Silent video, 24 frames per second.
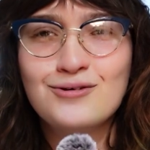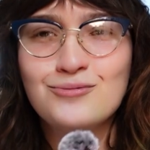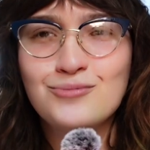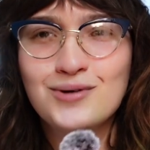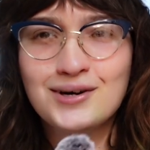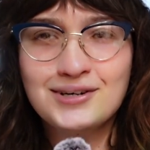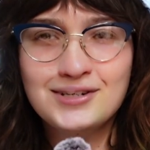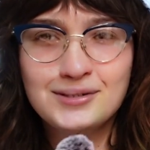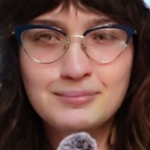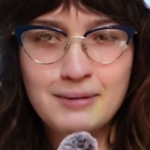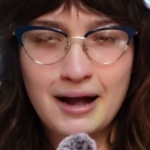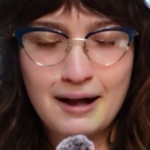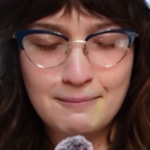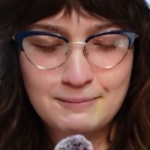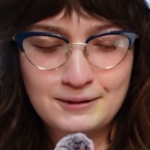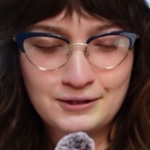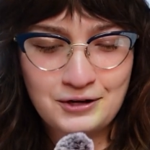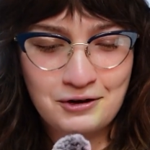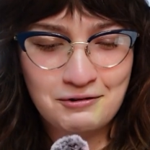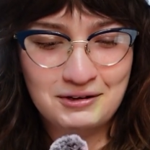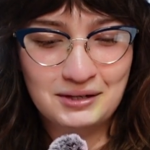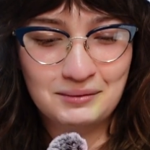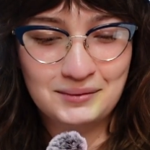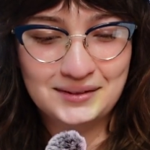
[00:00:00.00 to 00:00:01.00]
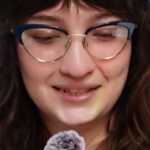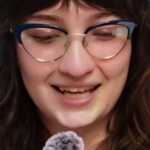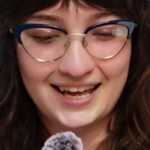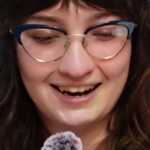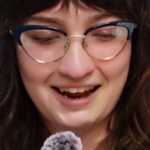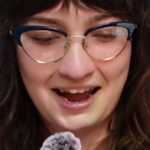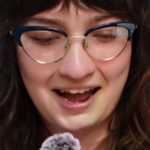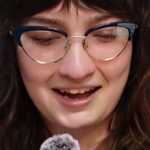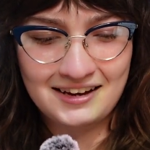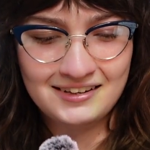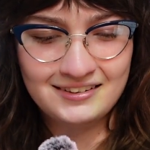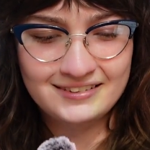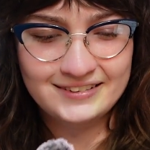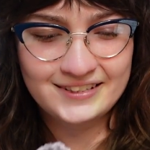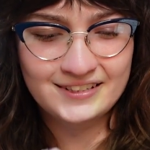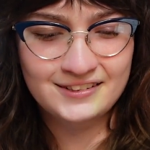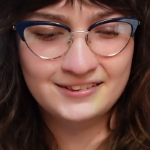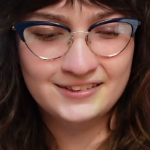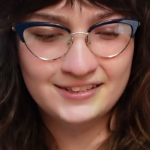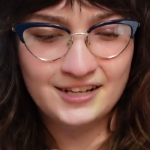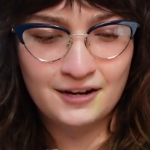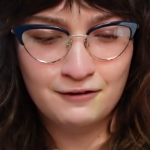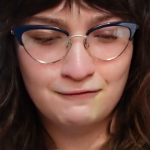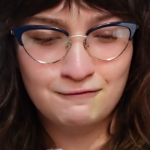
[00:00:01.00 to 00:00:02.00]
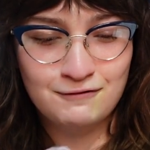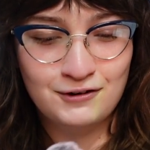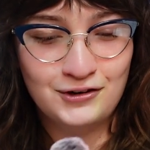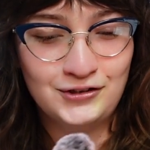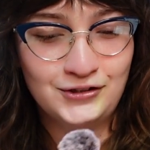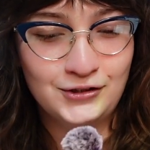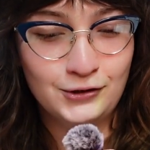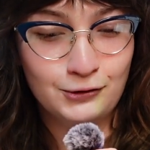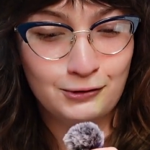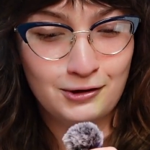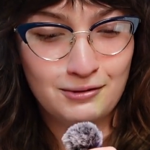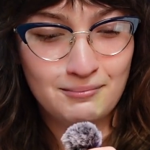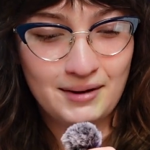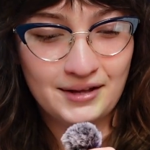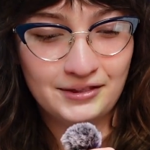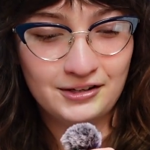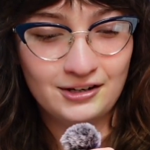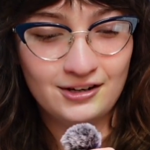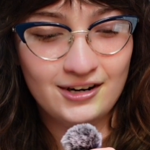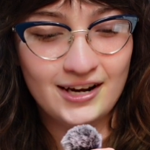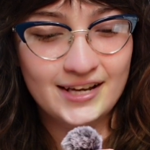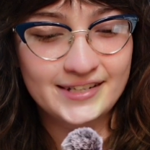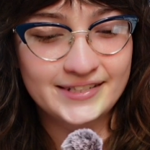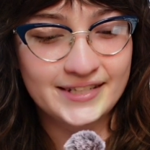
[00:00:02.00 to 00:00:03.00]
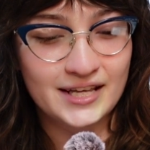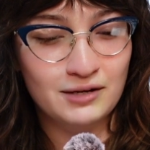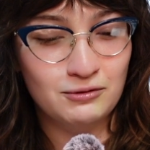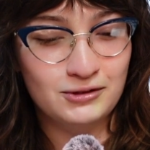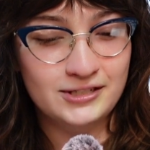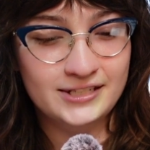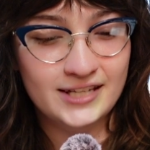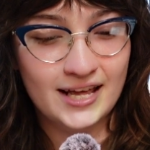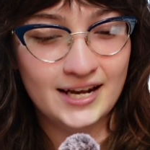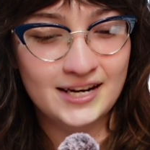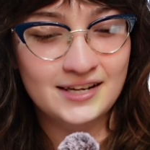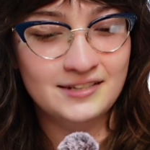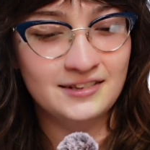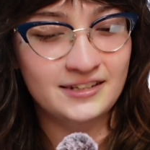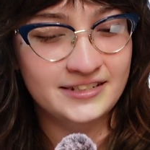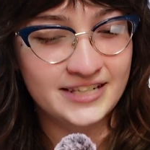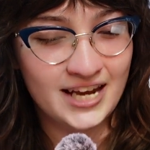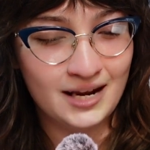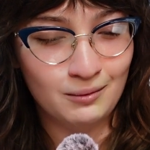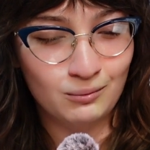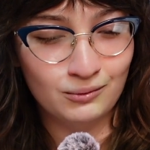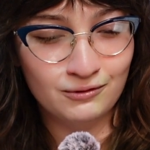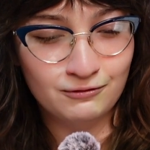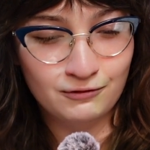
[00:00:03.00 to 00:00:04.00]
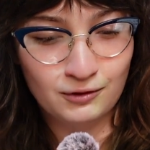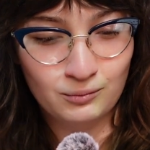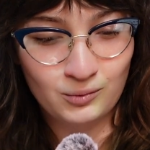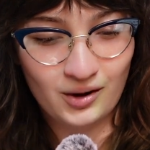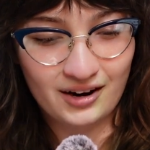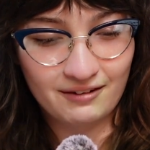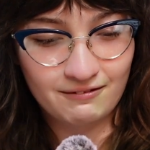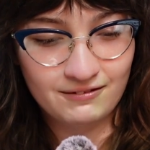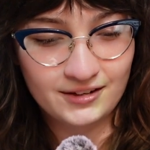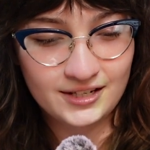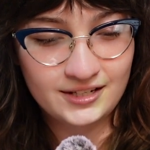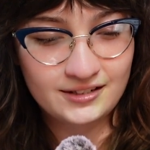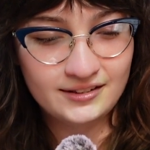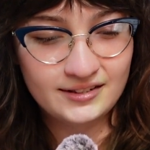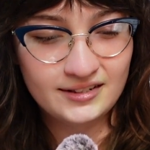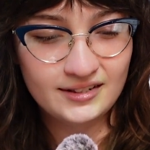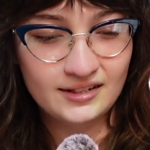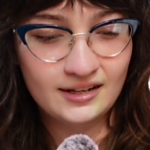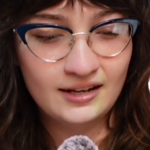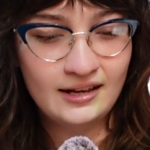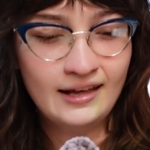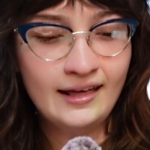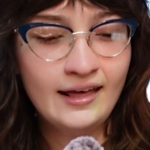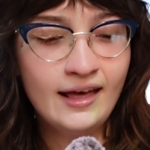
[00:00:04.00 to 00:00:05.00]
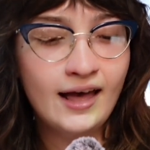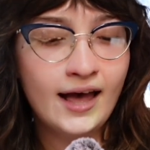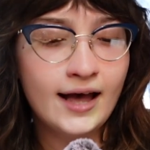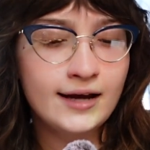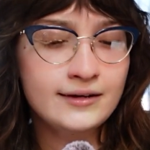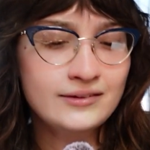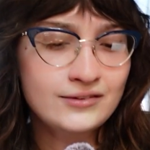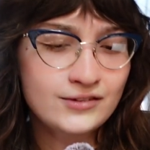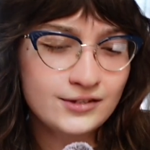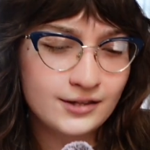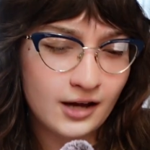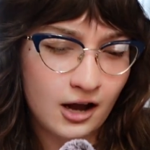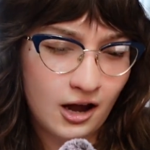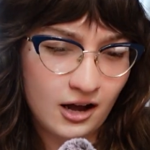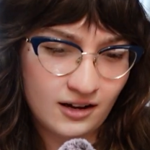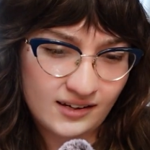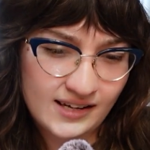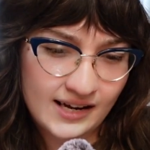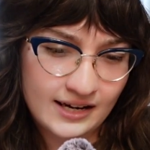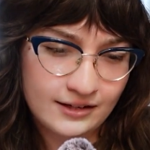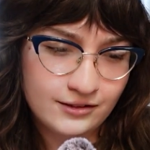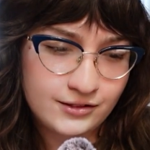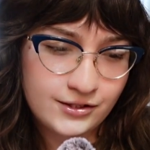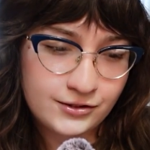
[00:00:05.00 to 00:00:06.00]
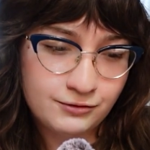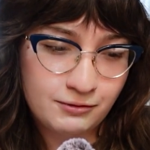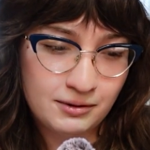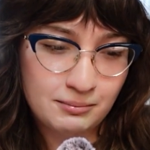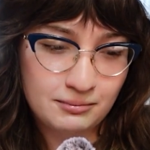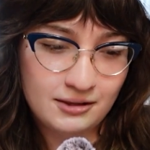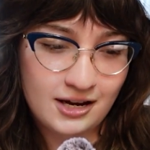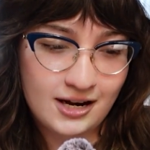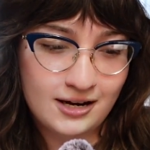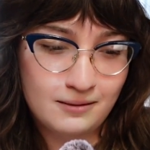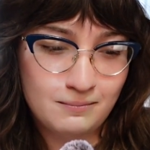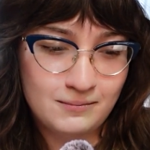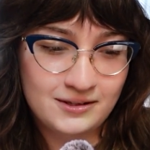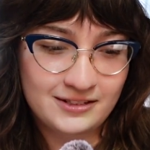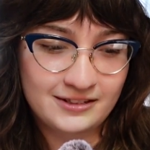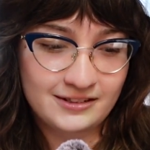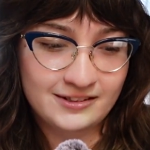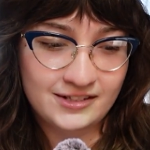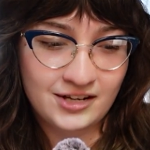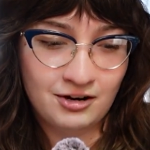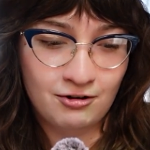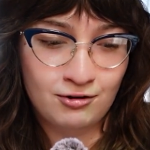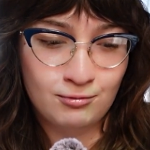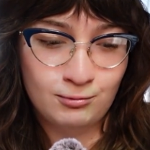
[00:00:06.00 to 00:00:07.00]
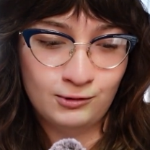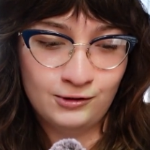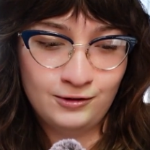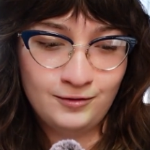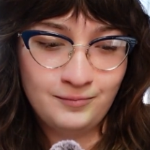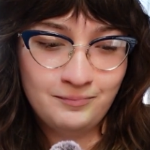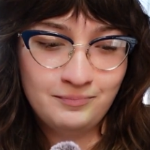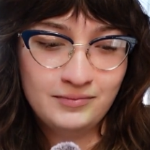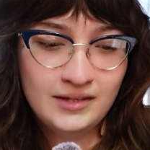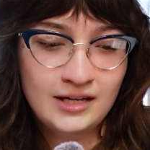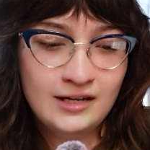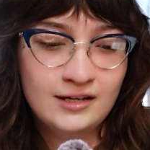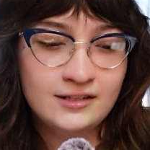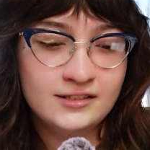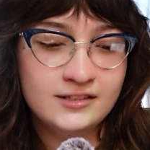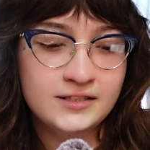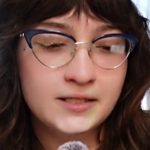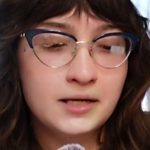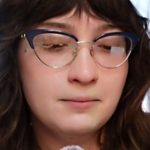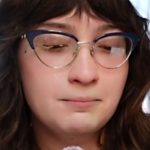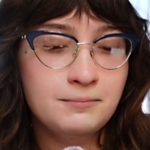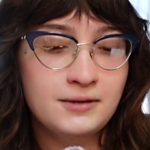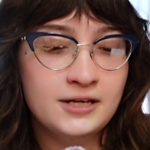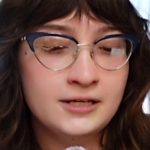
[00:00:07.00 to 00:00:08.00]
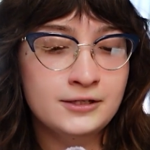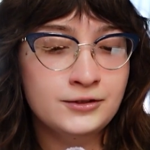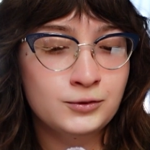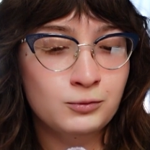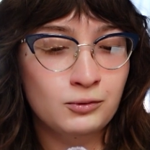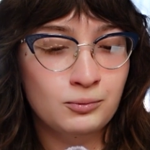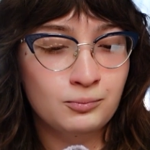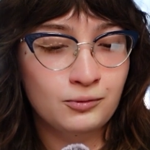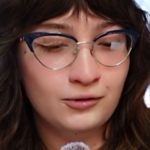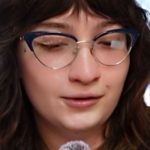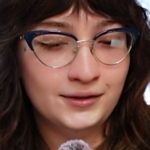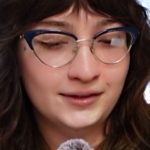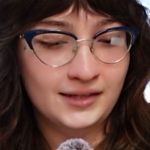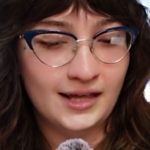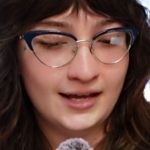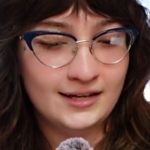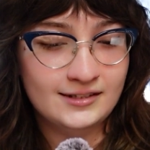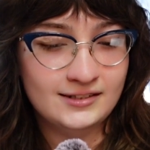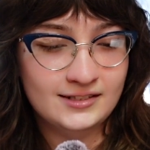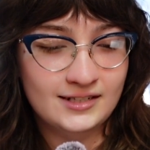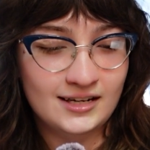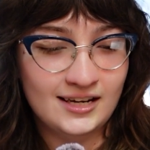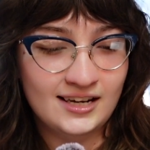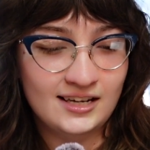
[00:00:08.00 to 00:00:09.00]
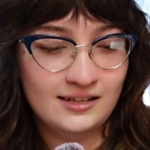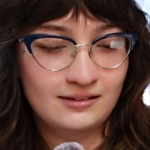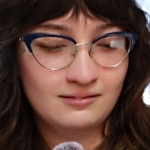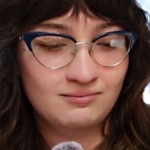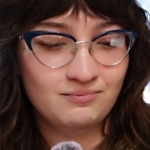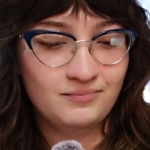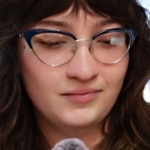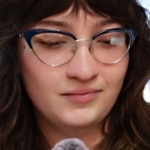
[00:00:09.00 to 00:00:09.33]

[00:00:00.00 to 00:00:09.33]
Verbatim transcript: Where's Papa going with that axe? said Fern to her mother as they were setting the table for breakfast. Out to the hog house, replied Mrs. Arable. Some pigs were born last night.